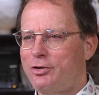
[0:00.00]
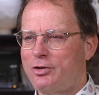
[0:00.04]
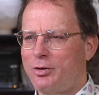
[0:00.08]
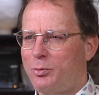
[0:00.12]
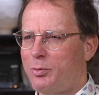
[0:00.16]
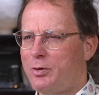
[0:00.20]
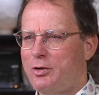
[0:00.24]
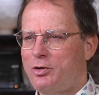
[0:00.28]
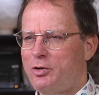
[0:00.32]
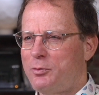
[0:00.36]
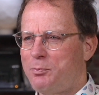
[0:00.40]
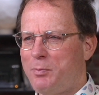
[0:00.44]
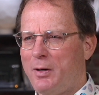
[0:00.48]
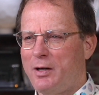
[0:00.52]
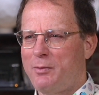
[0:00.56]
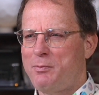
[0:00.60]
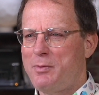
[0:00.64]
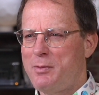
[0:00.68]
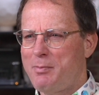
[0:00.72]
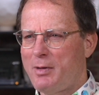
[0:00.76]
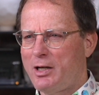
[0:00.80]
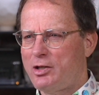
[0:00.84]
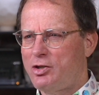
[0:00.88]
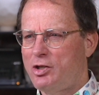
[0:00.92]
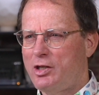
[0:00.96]
So it just might
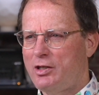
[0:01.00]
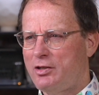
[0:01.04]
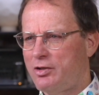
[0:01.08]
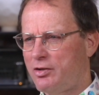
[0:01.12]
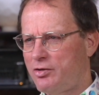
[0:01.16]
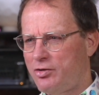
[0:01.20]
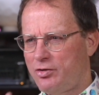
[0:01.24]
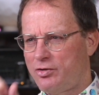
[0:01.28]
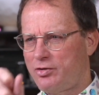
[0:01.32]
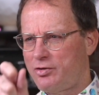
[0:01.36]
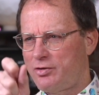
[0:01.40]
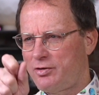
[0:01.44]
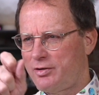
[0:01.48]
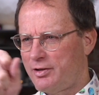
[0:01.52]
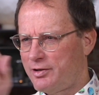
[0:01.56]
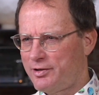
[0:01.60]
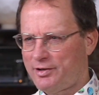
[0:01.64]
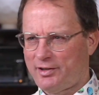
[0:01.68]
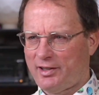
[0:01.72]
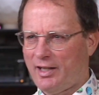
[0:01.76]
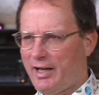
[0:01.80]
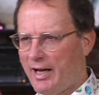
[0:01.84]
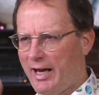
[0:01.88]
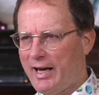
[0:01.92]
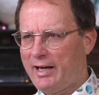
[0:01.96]
be much easier just to
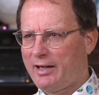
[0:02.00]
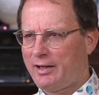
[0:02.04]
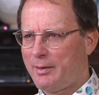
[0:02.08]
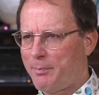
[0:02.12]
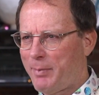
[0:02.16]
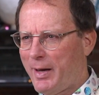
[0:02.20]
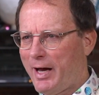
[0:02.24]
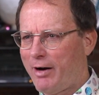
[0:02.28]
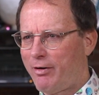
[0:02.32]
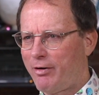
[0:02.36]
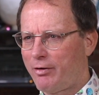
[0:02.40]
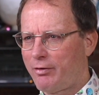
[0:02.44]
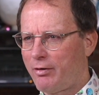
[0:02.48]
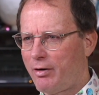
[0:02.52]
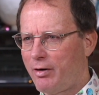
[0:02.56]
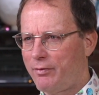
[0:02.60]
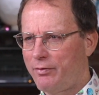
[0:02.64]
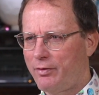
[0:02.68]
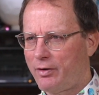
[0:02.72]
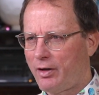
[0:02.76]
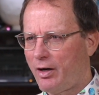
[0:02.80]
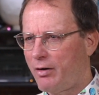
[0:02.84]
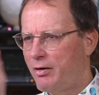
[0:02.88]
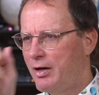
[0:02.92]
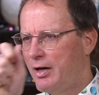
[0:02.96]
select the paragraph
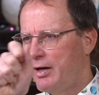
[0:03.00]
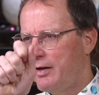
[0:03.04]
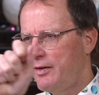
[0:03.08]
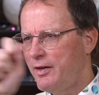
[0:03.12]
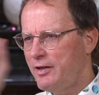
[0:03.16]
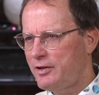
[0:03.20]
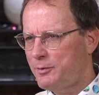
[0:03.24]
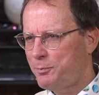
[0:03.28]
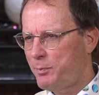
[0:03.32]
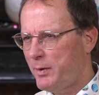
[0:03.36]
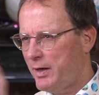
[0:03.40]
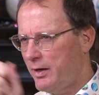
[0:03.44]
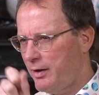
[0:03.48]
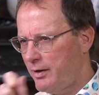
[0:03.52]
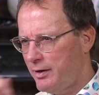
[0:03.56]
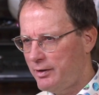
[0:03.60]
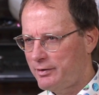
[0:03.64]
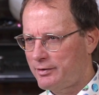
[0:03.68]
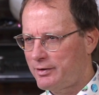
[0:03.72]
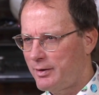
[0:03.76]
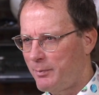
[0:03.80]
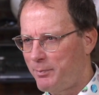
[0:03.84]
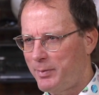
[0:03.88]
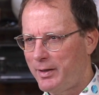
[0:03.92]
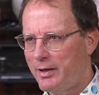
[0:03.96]
and go, this bit
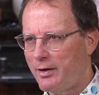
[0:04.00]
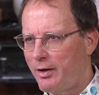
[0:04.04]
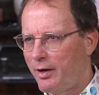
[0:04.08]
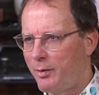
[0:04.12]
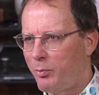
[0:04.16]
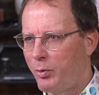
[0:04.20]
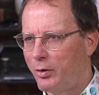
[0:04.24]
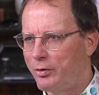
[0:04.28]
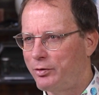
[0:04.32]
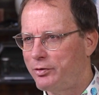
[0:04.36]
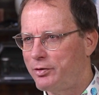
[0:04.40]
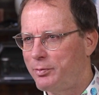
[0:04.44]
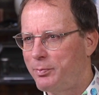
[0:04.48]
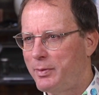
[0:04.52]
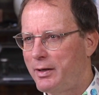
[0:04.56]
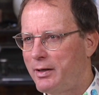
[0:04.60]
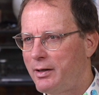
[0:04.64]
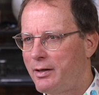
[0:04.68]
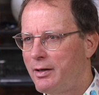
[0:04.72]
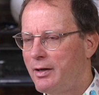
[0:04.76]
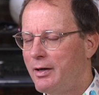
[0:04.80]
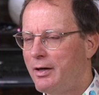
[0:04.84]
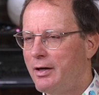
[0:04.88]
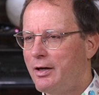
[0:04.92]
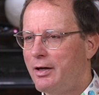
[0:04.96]
is the bit I want to
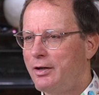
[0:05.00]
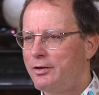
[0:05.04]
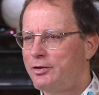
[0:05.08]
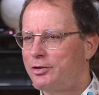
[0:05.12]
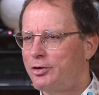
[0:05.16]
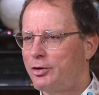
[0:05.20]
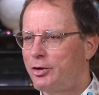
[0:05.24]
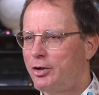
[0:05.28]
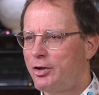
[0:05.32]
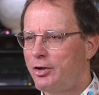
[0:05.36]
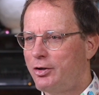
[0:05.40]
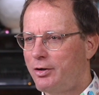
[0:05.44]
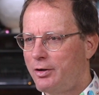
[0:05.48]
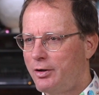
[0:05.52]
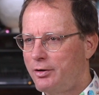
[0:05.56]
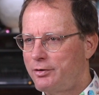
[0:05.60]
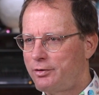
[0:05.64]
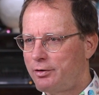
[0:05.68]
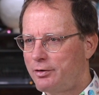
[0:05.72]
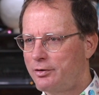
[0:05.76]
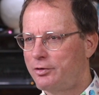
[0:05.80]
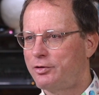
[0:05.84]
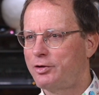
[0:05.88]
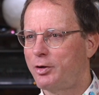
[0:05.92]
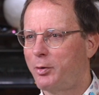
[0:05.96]
be
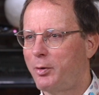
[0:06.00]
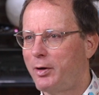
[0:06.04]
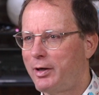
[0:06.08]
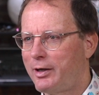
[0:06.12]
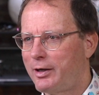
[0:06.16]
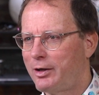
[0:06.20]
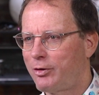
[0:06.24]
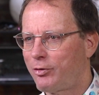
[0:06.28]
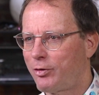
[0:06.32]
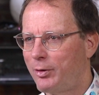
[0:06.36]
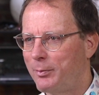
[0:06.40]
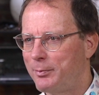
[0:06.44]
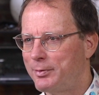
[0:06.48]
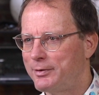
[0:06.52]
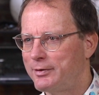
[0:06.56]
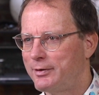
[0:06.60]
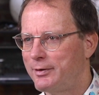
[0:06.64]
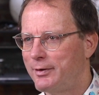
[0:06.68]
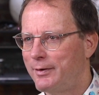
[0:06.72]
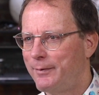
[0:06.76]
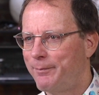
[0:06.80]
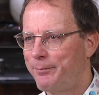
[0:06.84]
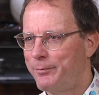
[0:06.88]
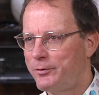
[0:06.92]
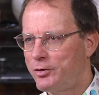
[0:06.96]
secured, and so I encrypt
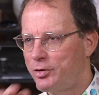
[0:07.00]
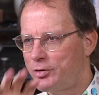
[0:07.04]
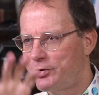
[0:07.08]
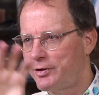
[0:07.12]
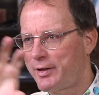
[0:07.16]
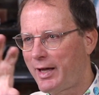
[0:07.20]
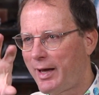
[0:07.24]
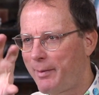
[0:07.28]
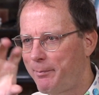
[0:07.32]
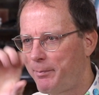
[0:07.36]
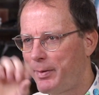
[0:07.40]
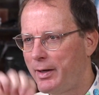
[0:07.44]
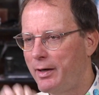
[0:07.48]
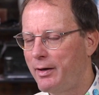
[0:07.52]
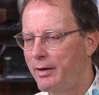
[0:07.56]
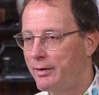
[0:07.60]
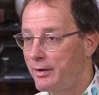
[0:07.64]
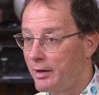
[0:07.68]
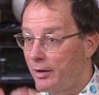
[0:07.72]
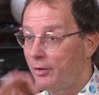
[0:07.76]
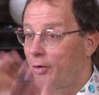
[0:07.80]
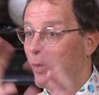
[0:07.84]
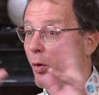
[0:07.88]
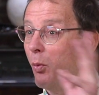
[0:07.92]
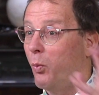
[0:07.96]
just that bit, and
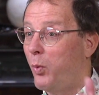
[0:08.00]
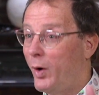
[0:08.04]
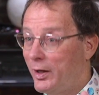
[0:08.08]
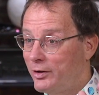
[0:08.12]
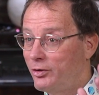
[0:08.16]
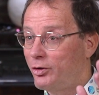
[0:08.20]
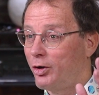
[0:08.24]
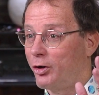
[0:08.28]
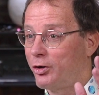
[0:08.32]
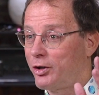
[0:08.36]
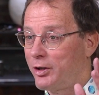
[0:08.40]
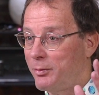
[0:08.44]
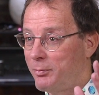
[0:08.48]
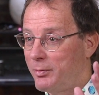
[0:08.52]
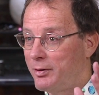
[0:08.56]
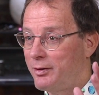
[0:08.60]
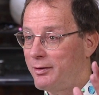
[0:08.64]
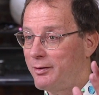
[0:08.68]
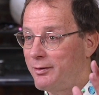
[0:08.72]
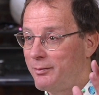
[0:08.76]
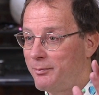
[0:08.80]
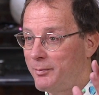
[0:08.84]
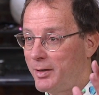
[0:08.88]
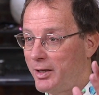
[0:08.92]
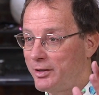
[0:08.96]
then I've got one document,
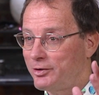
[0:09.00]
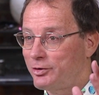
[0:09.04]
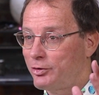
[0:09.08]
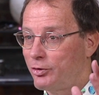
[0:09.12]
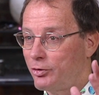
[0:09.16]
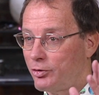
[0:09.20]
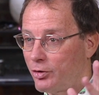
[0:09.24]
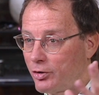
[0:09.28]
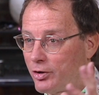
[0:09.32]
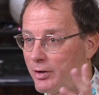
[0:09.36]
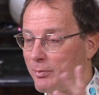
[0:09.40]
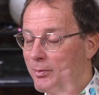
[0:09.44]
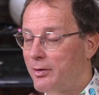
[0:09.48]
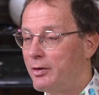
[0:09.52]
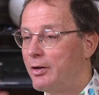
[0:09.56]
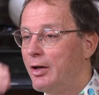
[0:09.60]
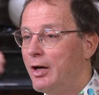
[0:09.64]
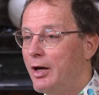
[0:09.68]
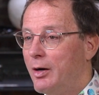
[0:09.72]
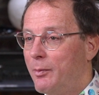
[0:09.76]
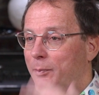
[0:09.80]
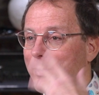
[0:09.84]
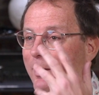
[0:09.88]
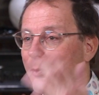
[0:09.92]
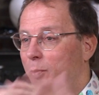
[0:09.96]
master document,
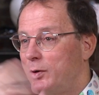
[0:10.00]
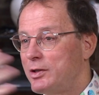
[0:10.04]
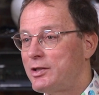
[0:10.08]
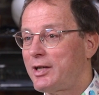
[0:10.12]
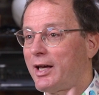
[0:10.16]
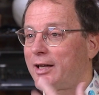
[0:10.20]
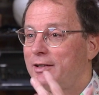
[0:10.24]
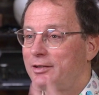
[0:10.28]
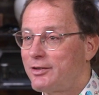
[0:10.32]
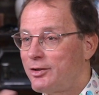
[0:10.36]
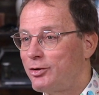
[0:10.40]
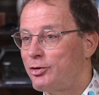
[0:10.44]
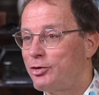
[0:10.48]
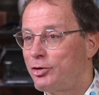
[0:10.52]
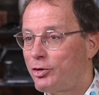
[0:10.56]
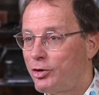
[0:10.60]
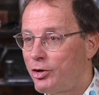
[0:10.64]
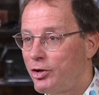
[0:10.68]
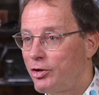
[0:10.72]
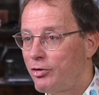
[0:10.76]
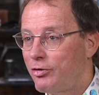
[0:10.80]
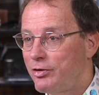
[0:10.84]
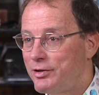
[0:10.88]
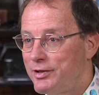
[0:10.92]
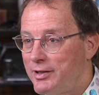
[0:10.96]
but which has the
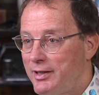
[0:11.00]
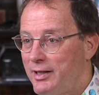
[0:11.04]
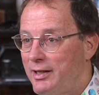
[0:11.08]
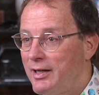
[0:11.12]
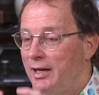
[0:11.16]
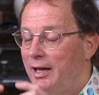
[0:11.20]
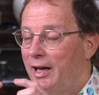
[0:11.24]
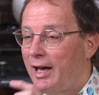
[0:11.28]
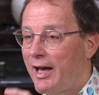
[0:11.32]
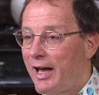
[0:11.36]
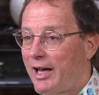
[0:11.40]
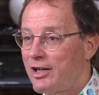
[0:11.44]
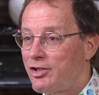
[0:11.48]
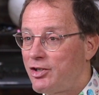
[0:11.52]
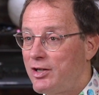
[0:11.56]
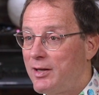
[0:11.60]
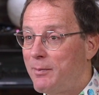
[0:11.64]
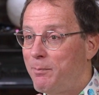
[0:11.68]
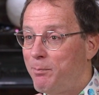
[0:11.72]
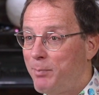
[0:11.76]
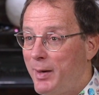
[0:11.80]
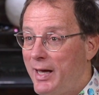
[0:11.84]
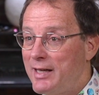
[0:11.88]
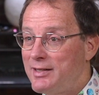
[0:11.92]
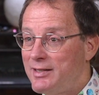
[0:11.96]
security actually
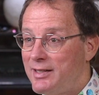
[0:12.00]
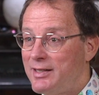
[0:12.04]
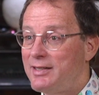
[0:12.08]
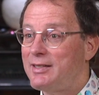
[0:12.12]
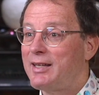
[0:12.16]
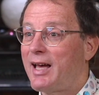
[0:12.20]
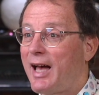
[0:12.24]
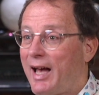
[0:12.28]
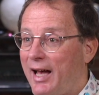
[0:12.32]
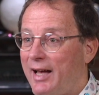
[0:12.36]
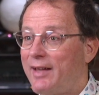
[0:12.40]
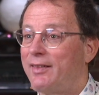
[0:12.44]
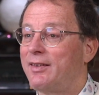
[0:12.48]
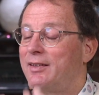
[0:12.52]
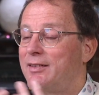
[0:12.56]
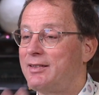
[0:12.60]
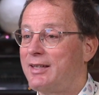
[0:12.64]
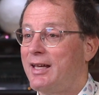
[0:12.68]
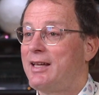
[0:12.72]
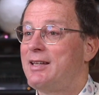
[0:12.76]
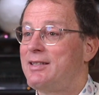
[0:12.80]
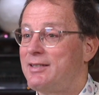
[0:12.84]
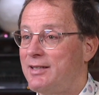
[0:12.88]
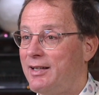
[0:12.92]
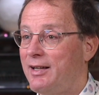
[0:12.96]
embedded at the
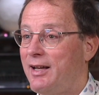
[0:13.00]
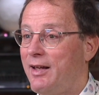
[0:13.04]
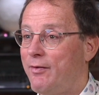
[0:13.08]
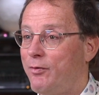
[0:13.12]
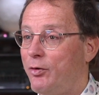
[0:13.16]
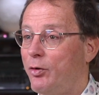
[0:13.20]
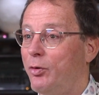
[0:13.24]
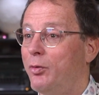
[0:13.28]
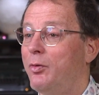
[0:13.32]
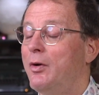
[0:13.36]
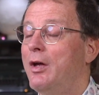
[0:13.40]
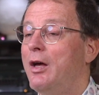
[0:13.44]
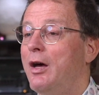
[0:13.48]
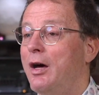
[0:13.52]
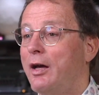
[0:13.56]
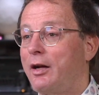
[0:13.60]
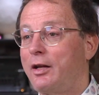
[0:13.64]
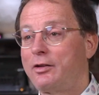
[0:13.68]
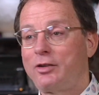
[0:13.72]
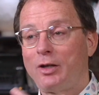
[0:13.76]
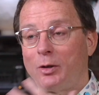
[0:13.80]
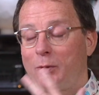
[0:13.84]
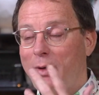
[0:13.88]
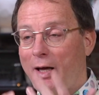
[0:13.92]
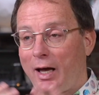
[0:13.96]
data level, and
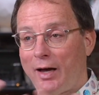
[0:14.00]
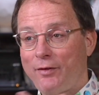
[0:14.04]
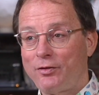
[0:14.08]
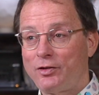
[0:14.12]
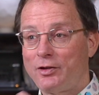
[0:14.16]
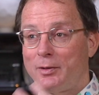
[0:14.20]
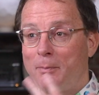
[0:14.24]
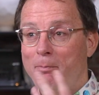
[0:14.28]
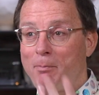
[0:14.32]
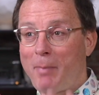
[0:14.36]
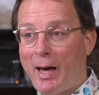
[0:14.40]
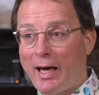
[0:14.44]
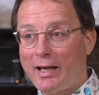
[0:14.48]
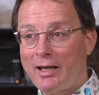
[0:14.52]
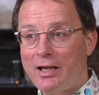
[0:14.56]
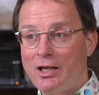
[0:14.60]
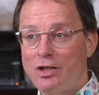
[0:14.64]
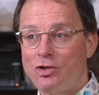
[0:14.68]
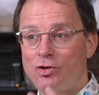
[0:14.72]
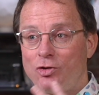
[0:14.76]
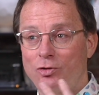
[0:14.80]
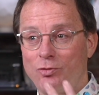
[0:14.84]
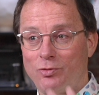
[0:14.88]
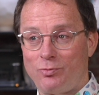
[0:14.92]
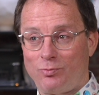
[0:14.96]
I don't have to
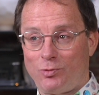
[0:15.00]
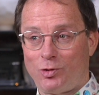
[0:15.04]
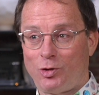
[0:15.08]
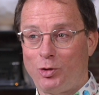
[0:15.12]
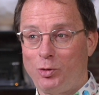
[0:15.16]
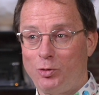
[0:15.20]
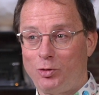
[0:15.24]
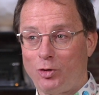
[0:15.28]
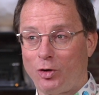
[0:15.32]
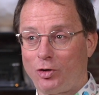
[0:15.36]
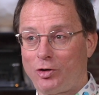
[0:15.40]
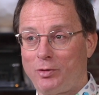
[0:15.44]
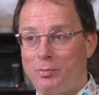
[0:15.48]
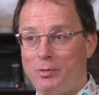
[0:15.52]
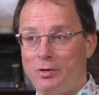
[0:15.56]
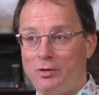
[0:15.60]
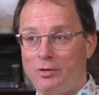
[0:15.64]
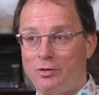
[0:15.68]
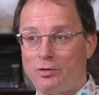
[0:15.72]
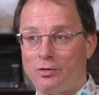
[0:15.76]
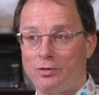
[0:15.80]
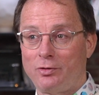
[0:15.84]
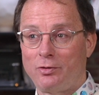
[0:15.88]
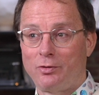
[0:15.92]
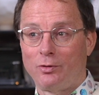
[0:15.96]
manage 2
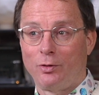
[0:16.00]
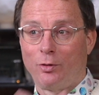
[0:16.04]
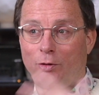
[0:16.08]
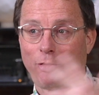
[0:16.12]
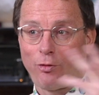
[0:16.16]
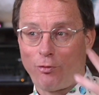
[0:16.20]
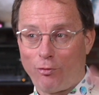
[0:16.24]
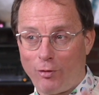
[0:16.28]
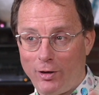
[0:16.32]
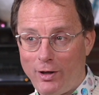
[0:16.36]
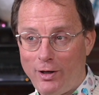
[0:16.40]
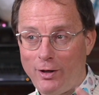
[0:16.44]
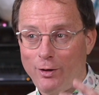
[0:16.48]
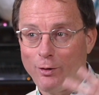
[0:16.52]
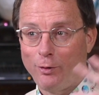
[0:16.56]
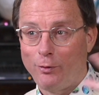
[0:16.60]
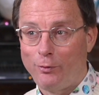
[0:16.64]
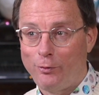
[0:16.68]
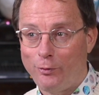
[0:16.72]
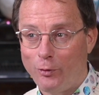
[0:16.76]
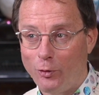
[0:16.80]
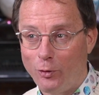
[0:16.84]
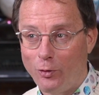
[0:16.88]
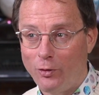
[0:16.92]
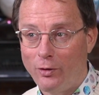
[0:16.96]
documents, 3 or
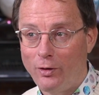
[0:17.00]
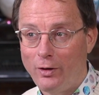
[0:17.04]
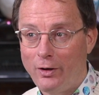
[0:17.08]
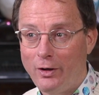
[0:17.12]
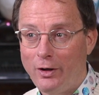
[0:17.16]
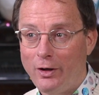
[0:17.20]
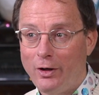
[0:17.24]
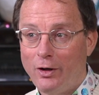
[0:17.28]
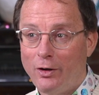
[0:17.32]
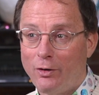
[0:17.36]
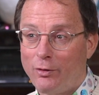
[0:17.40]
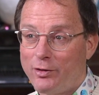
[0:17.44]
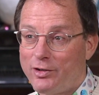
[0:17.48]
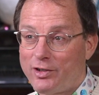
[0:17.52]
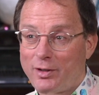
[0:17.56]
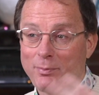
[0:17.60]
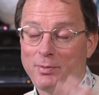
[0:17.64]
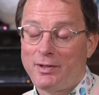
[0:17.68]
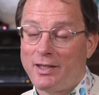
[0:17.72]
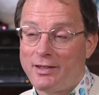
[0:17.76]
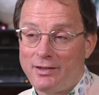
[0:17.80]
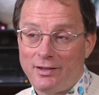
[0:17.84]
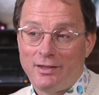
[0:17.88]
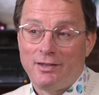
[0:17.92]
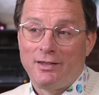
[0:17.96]
4, or in some
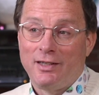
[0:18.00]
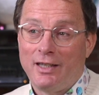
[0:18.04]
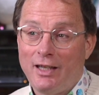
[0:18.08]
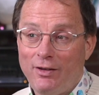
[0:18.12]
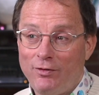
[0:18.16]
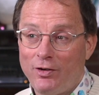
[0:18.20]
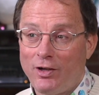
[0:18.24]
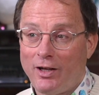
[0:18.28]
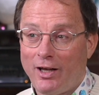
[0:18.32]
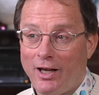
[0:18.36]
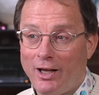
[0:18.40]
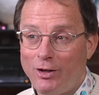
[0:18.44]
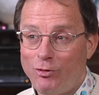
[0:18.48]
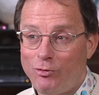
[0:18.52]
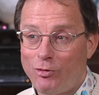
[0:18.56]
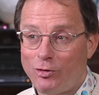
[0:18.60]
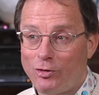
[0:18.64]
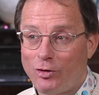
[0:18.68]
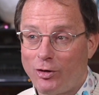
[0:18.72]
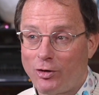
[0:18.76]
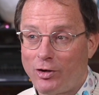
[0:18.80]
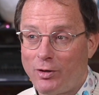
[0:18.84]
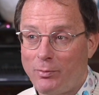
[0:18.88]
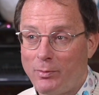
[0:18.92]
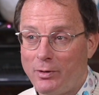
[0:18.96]
senses even 100
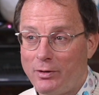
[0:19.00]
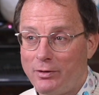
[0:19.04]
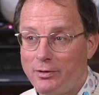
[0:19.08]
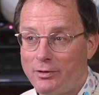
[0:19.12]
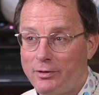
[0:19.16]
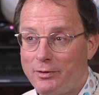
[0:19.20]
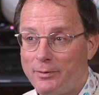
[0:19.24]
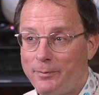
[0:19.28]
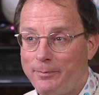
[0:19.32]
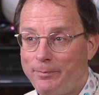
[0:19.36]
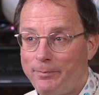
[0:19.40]
documents.